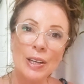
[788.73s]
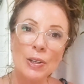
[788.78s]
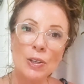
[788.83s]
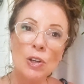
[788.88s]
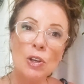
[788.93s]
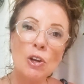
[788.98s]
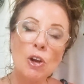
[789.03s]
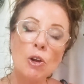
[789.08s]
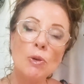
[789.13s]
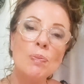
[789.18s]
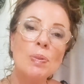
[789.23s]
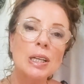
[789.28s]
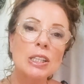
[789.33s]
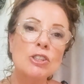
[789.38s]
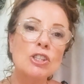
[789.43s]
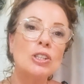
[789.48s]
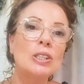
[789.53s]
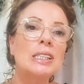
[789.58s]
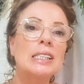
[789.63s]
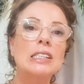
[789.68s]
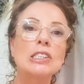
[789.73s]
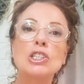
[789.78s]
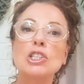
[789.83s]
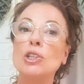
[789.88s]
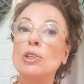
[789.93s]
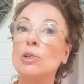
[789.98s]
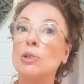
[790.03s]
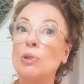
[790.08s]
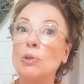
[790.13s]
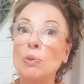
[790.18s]
you know, but you
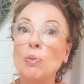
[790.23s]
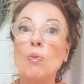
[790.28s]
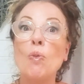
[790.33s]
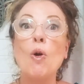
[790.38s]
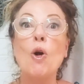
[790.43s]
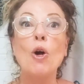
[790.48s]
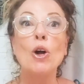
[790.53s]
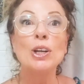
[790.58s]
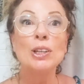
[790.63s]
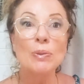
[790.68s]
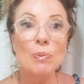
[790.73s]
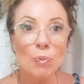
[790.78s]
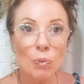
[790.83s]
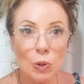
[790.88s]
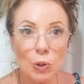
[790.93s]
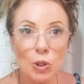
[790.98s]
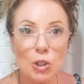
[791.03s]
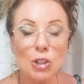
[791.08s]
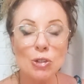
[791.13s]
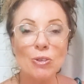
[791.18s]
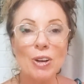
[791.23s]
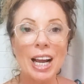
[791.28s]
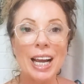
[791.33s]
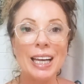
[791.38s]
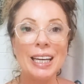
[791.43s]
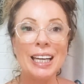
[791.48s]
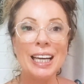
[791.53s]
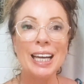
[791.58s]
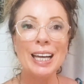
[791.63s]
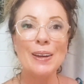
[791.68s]
still want more
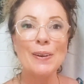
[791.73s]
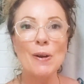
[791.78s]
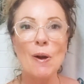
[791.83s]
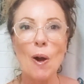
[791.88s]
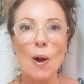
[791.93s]
training